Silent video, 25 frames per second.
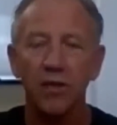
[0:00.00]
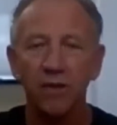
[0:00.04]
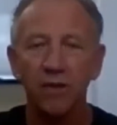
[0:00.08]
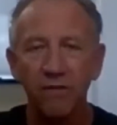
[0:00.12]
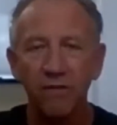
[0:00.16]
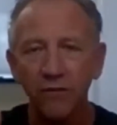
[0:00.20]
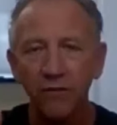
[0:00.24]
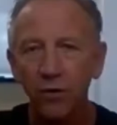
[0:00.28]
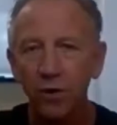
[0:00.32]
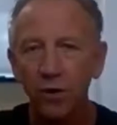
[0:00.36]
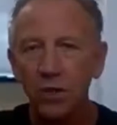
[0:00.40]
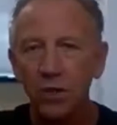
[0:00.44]
And the
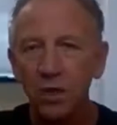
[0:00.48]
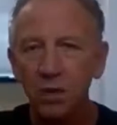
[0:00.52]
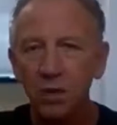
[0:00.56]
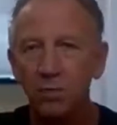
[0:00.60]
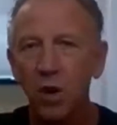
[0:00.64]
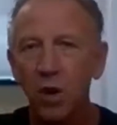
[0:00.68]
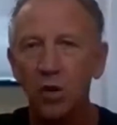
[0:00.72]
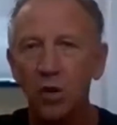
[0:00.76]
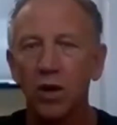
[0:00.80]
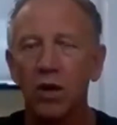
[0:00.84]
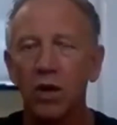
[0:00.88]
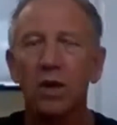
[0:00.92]
first
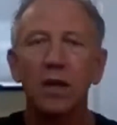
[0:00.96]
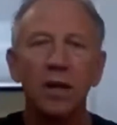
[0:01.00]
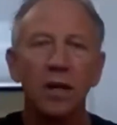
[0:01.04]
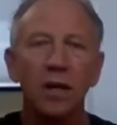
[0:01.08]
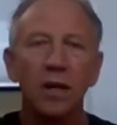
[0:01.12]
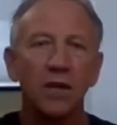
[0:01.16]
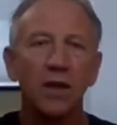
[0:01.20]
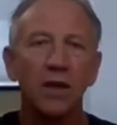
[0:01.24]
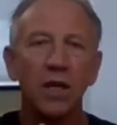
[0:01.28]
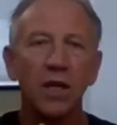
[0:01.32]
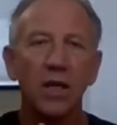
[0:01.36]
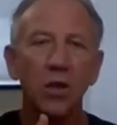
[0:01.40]
component
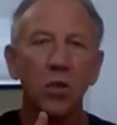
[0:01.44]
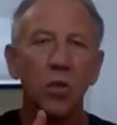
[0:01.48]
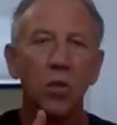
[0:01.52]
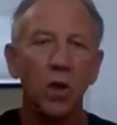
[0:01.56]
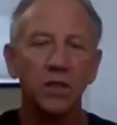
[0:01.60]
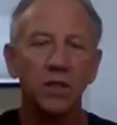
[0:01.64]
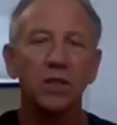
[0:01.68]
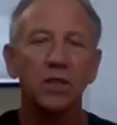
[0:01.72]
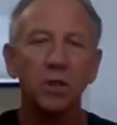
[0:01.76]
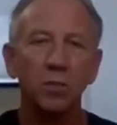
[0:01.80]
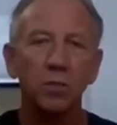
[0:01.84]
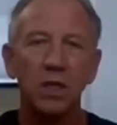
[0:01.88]
that you
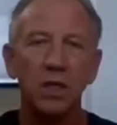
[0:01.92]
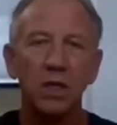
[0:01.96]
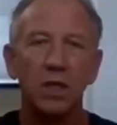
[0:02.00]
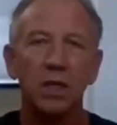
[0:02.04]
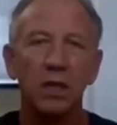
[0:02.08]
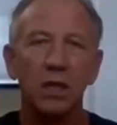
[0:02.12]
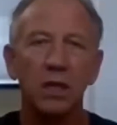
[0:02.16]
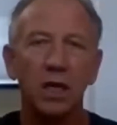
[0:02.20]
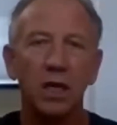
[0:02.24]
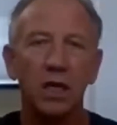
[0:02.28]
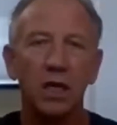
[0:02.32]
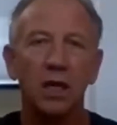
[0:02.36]
want to
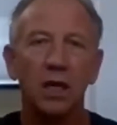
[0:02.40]
be